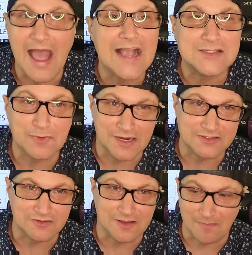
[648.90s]

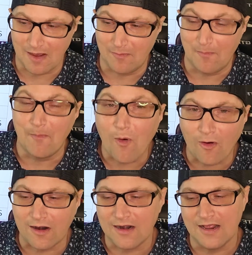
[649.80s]
exponentially amount
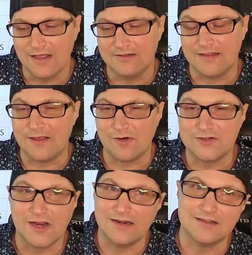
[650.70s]
more than they were
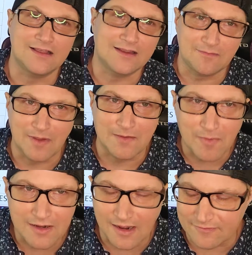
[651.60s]
trying to make
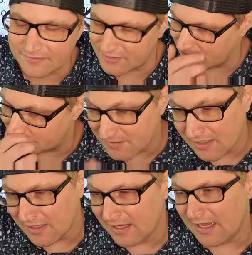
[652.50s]
money off. So
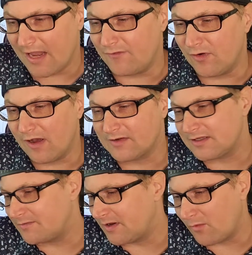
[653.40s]
if you know how
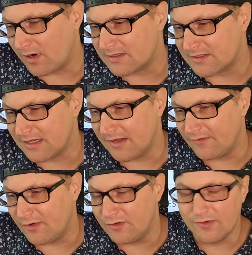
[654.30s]
something works,
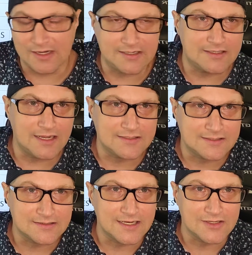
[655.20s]
if you do any day
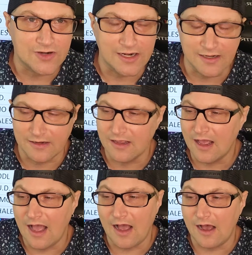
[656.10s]
trading,
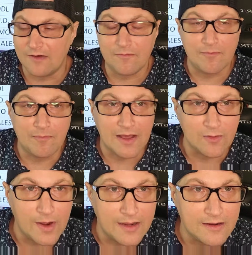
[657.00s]
by the
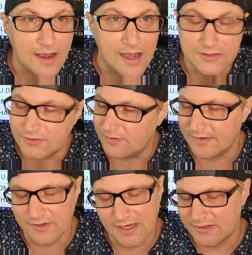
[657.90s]
way, do
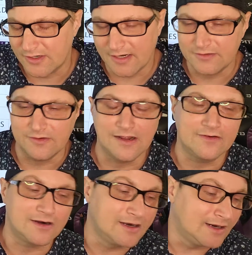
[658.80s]
never day trade, do
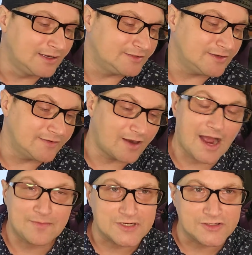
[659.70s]
never
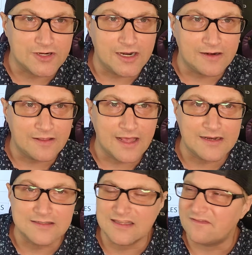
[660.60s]
option trade. That
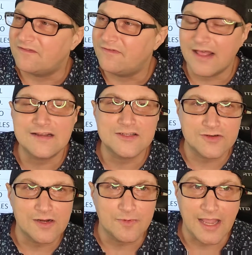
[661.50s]
is straight up